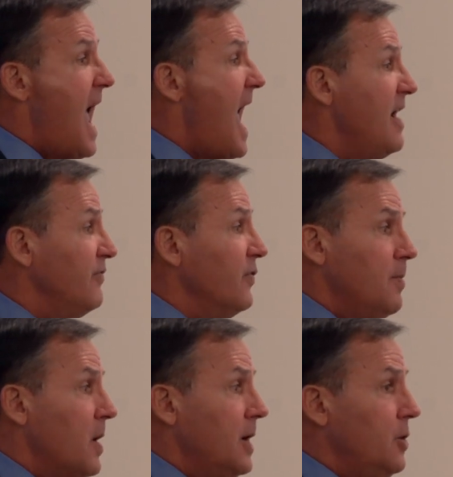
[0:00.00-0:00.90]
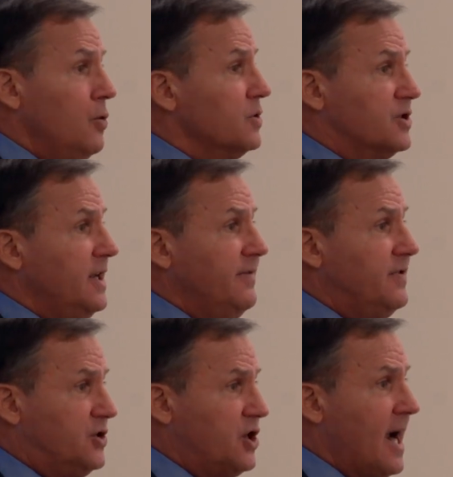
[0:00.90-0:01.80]
Everybody who
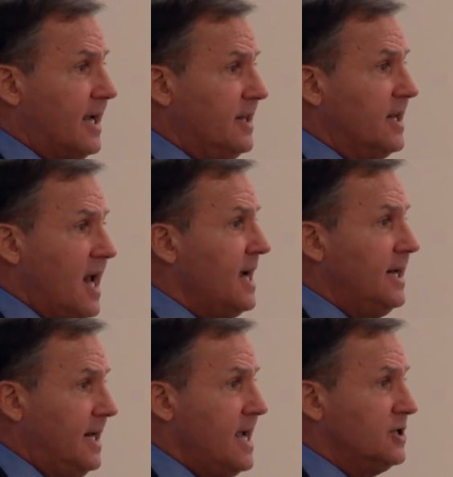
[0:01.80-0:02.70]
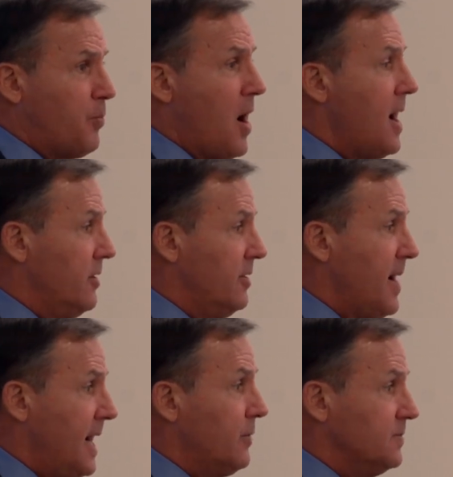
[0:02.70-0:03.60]
received a check in the 90 days prior to the
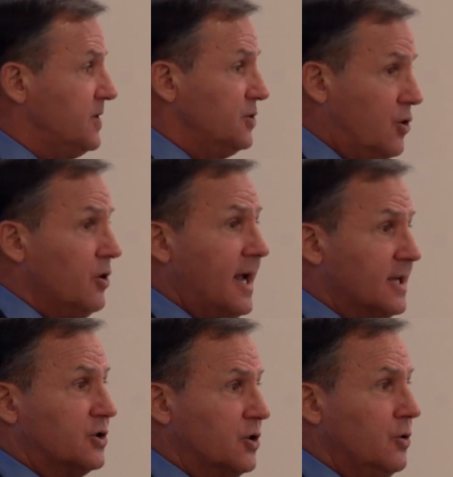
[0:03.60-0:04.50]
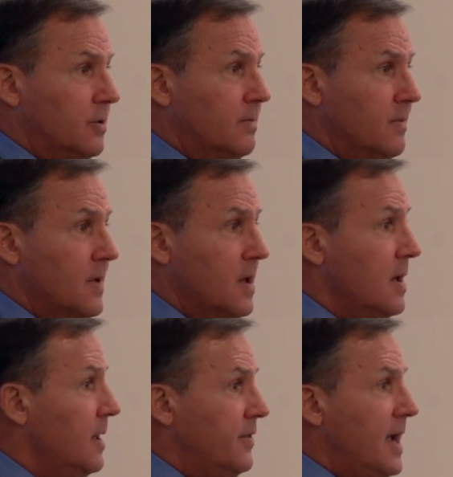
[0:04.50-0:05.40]
bankruptcy is going to get sued.
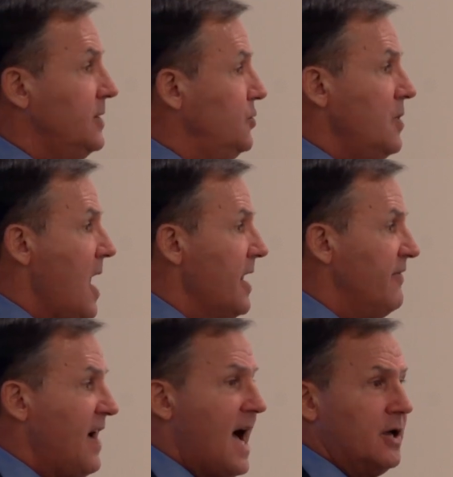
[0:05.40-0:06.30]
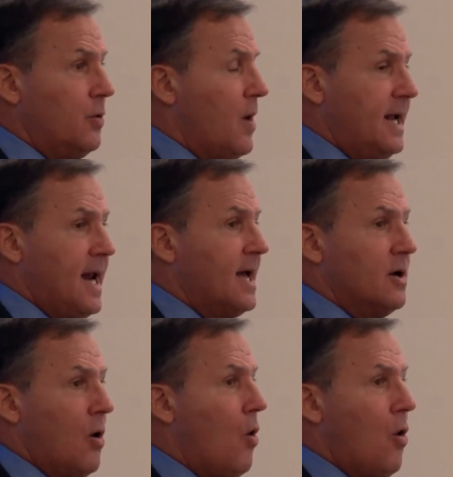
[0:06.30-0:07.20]
They do not evaluate at
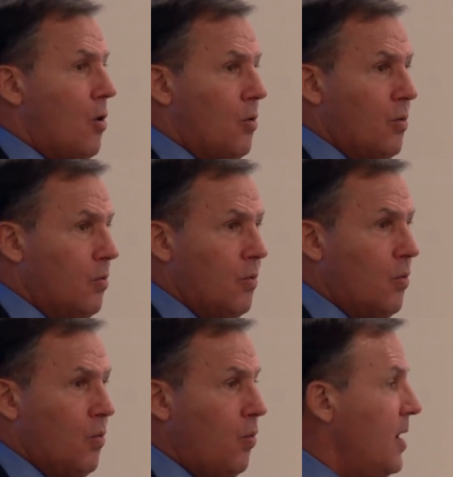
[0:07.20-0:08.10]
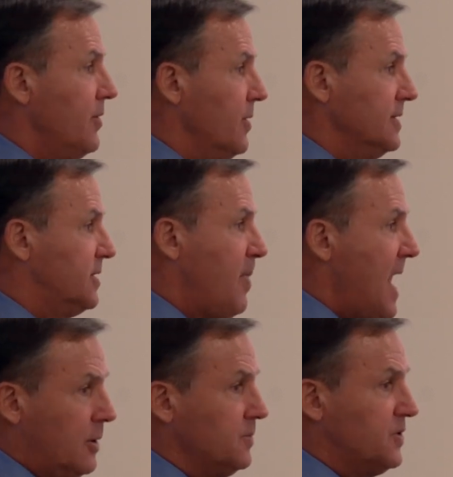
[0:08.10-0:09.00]
all whether it's a
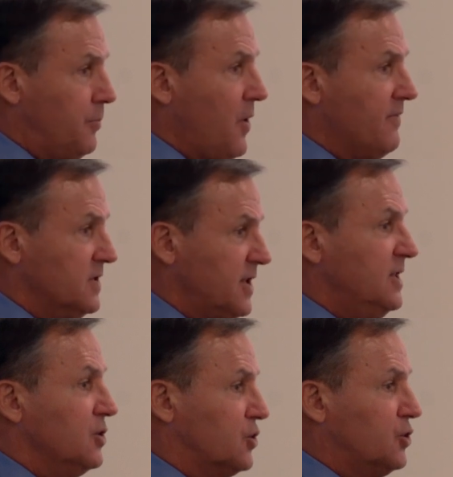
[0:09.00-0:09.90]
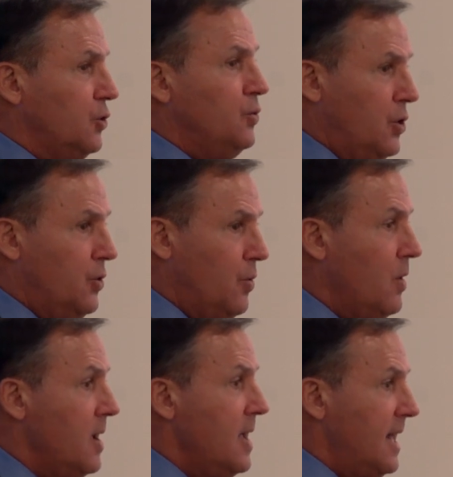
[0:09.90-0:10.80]
bankruptcy preference. They just sue you,
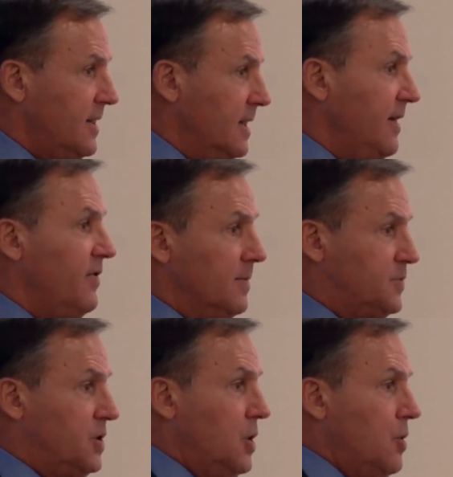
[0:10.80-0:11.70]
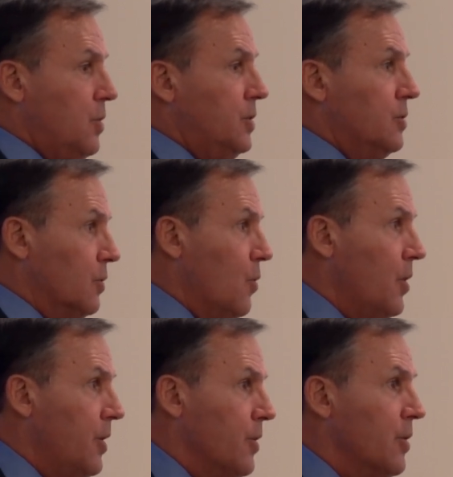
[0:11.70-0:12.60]
and they leave it up to you and your
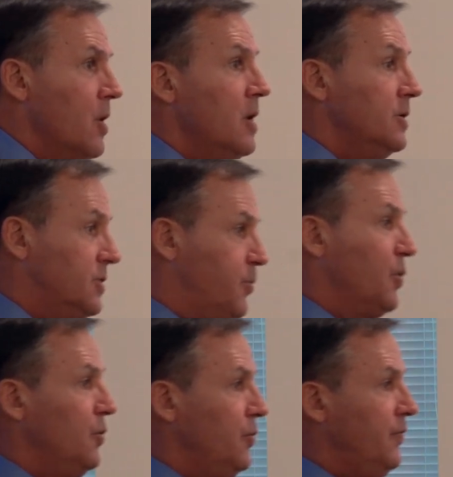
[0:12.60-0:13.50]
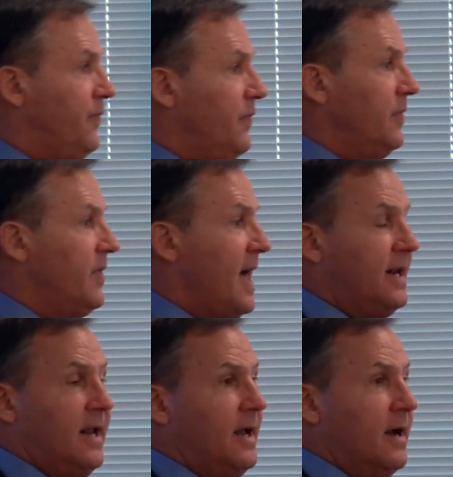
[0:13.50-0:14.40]
lawyer to prove
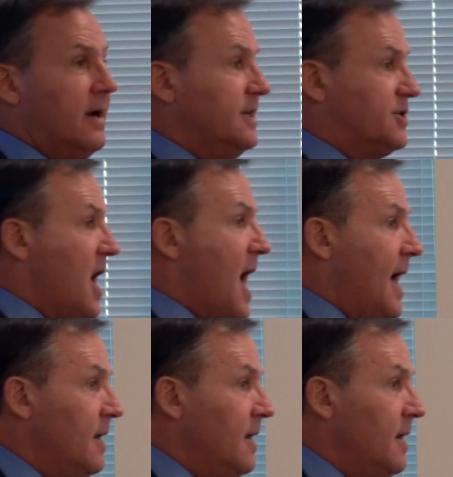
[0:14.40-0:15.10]
that it's not,